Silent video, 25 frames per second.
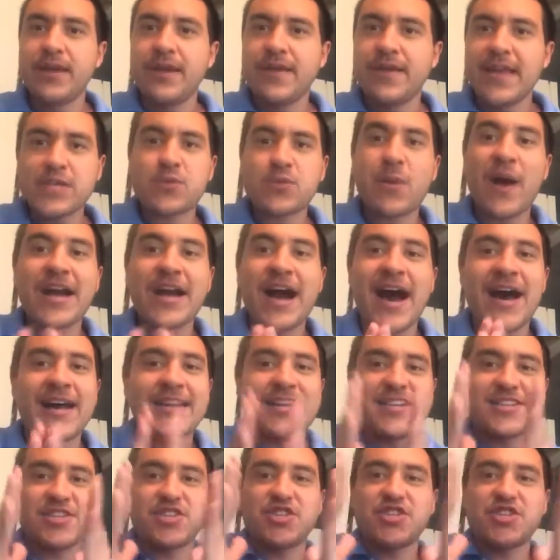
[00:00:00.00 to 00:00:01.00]
That's why God
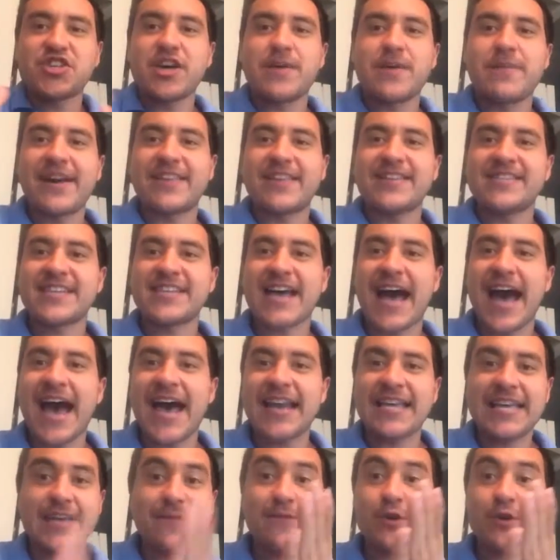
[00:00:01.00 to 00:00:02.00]
doesn't just come out of the sky
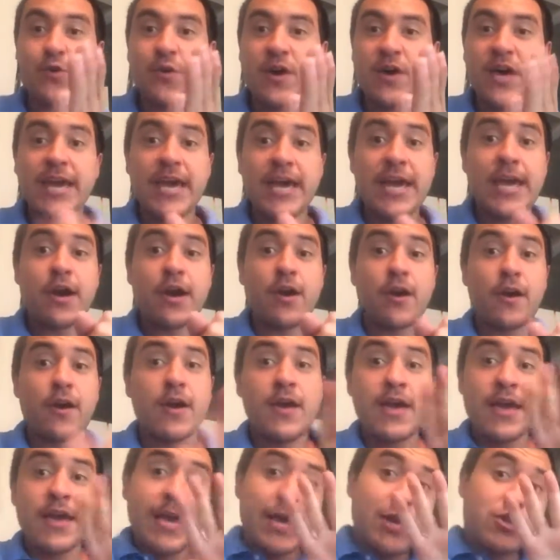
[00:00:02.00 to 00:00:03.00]
and give you,
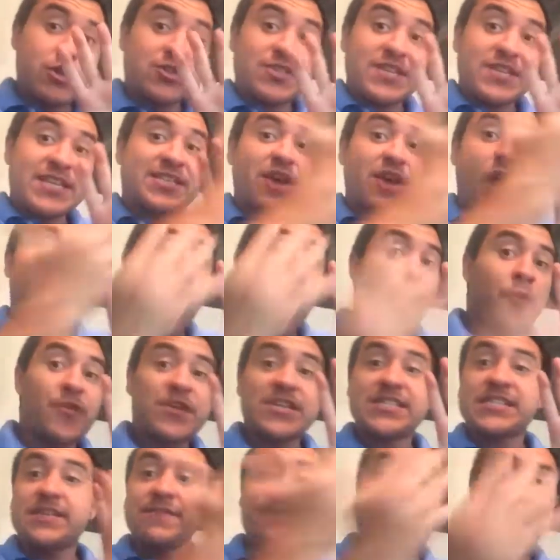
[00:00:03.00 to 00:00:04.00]
here's this, all
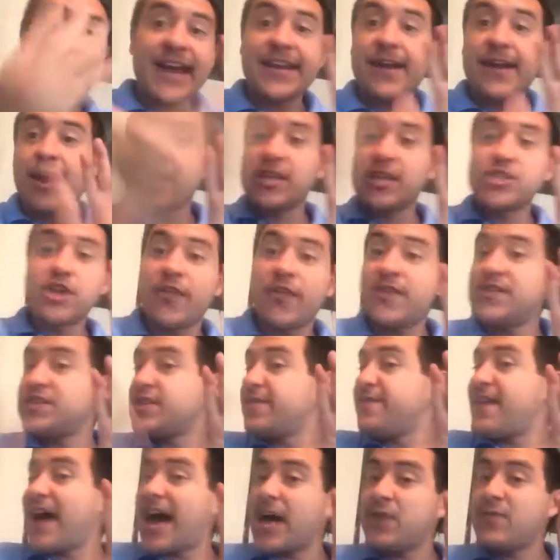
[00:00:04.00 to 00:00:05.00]
this divine knowledge, all this
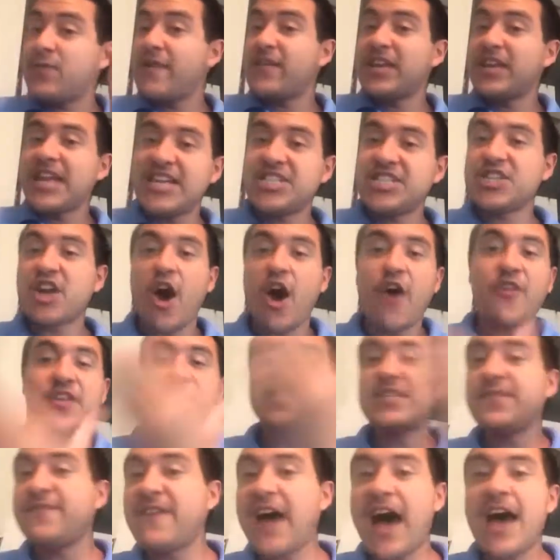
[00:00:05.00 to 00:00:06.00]
divine revelation, all
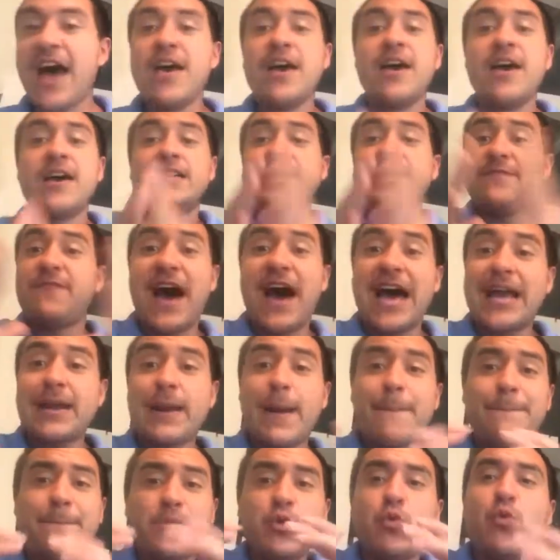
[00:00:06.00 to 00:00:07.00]
this divine,
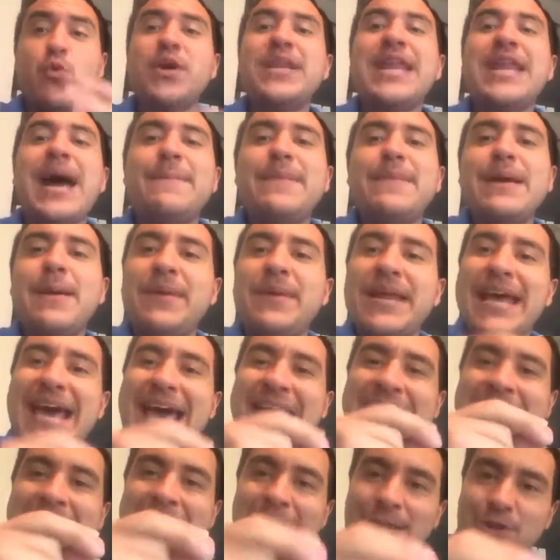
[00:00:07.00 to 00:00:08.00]
you would not be able to
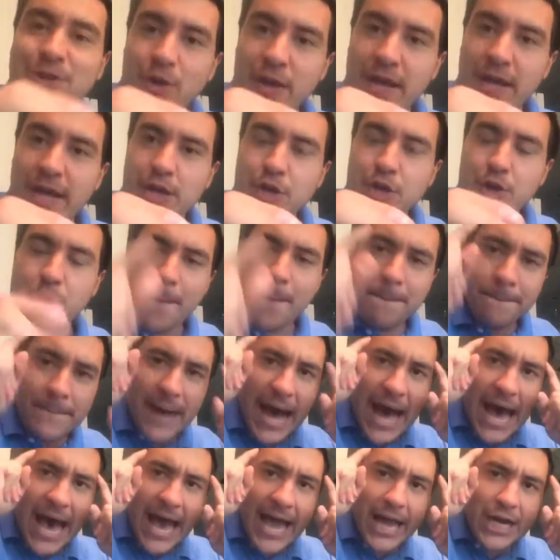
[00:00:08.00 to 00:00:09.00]
handle it. Your
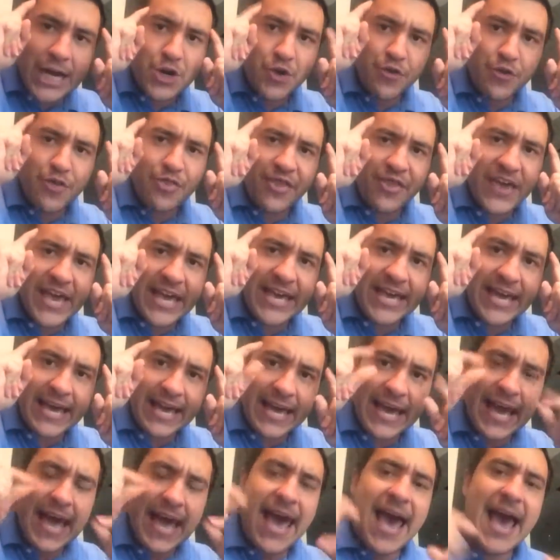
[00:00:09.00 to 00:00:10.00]
mind, your
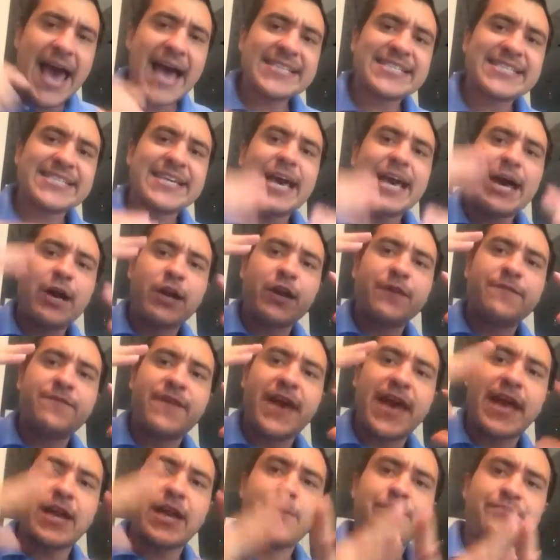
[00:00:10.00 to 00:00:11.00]
thinking has to
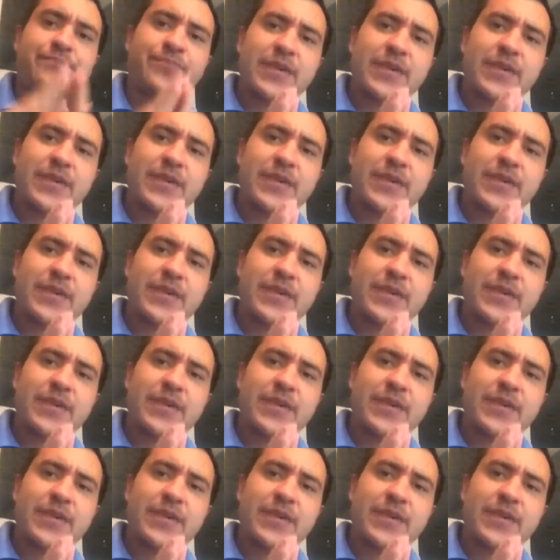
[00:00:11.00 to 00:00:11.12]
elevate.